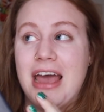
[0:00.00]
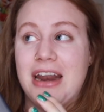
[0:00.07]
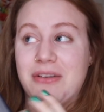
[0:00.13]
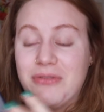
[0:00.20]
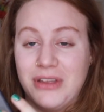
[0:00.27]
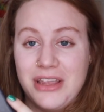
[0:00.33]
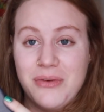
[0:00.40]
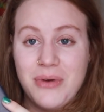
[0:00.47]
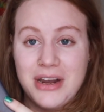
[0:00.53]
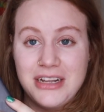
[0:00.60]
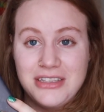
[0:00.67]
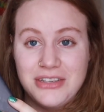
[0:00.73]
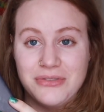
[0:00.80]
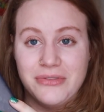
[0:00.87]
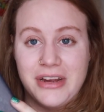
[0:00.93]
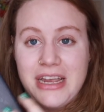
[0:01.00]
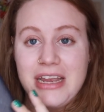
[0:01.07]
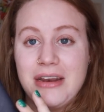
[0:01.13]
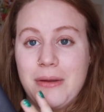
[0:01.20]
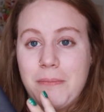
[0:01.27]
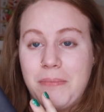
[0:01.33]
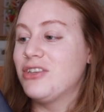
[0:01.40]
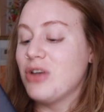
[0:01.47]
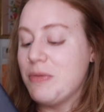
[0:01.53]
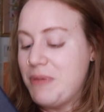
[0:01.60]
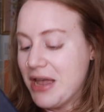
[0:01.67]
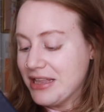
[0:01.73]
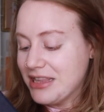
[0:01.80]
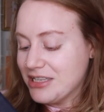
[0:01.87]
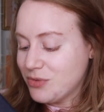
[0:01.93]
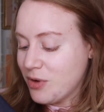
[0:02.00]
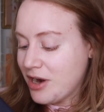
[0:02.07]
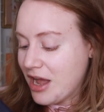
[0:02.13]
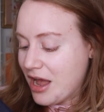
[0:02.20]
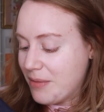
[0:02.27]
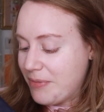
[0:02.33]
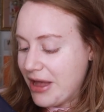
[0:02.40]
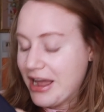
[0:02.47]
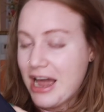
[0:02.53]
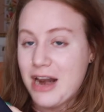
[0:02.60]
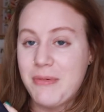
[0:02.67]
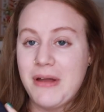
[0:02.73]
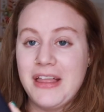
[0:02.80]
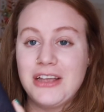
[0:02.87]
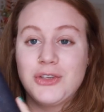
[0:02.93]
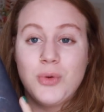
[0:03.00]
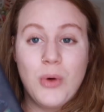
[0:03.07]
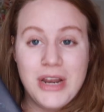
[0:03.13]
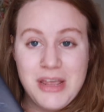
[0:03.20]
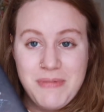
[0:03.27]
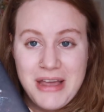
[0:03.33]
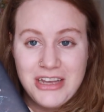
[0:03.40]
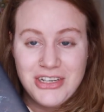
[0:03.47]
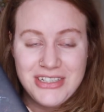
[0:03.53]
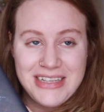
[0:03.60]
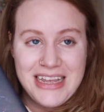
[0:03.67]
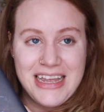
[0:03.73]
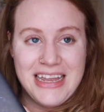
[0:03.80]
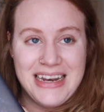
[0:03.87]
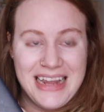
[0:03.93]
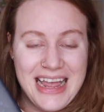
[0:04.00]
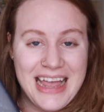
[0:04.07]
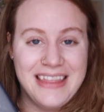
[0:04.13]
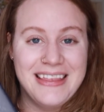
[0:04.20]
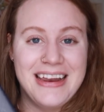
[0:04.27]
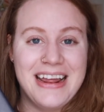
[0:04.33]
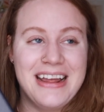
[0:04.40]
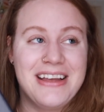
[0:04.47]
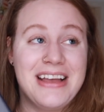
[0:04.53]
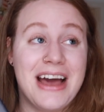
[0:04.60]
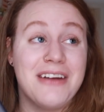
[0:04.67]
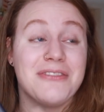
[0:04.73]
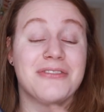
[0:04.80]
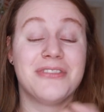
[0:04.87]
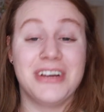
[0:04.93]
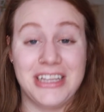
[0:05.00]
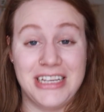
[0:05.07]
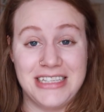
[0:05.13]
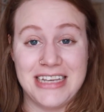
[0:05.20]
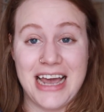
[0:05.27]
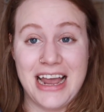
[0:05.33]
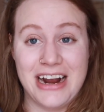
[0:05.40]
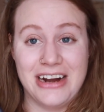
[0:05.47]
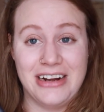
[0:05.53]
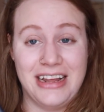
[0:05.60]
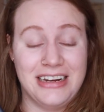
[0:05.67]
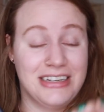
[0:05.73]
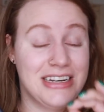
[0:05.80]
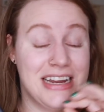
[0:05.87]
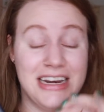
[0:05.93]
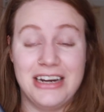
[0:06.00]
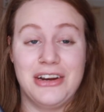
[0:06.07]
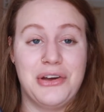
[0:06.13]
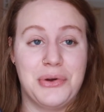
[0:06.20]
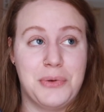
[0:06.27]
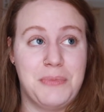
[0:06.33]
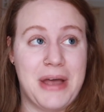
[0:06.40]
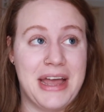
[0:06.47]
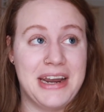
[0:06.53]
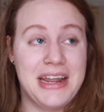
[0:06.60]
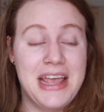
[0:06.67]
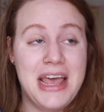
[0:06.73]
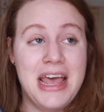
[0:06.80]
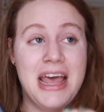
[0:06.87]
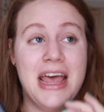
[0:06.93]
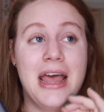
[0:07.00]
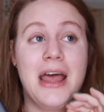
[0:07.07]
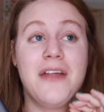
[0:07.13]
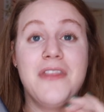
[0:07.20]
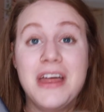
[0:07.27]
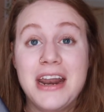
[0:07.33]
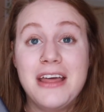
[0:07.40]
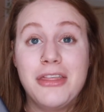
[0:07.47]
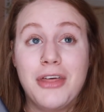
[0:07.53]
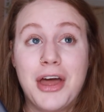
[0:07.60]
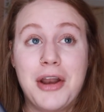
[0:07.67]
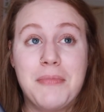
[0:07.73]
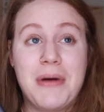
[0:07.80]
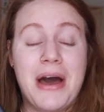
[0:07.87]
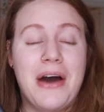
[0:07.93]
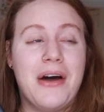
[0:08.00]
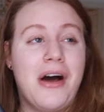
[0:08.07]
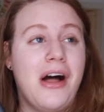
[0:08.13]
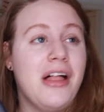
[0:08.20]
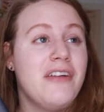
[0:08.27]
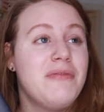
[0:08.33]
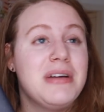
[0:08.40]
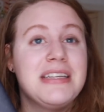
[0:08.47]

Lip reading: and I really wanted to read. So I picked this one up. I got about like 20 pages in, and then I got really tired and needed to go to bed. And then I thought about all of my